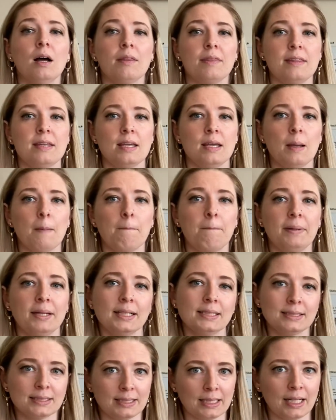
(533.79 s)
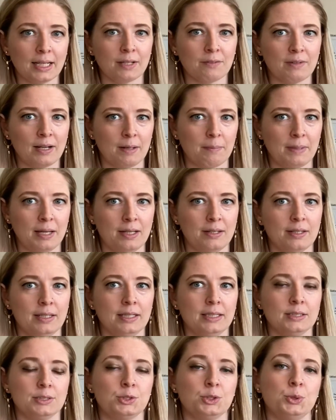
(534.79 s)
The biggest thing I can recommend
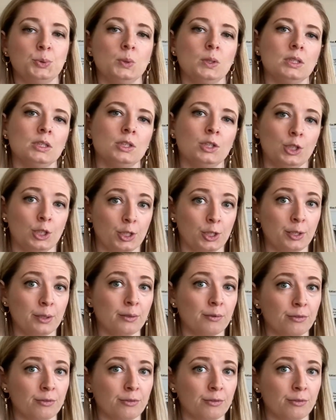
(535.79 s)
is to learn